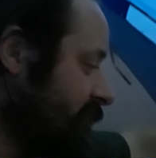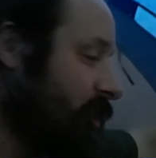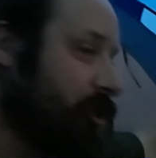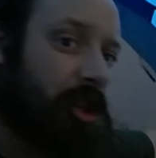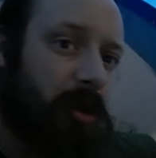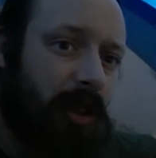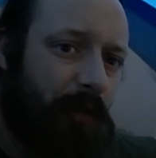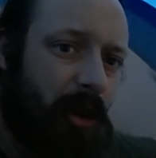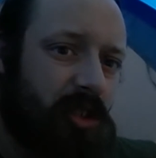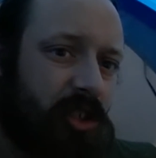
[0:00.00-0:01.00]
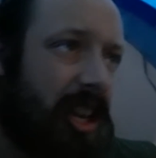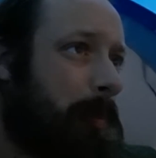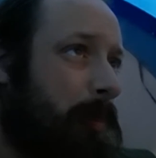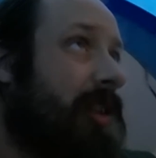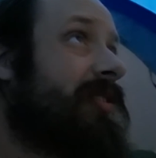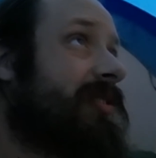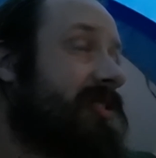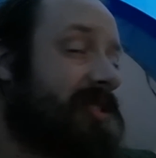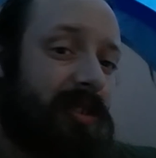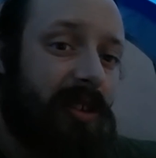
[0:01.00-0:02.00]
undo the front zip and
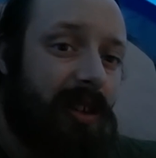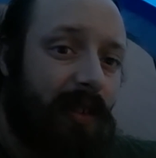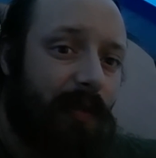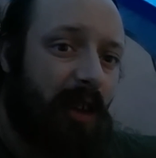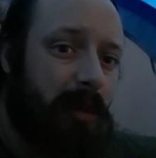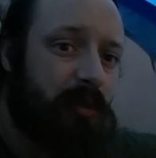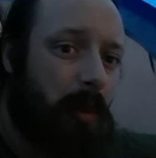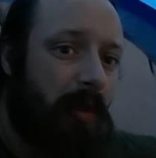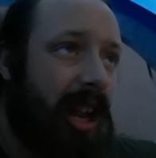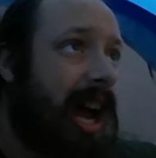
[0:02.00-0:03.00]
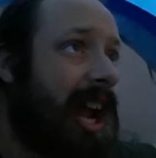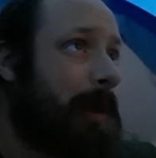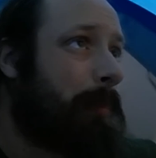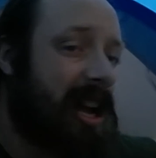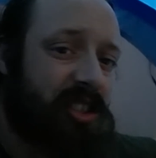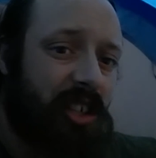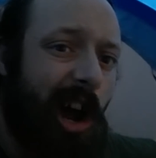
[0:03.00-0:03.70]
film some of the lightning passing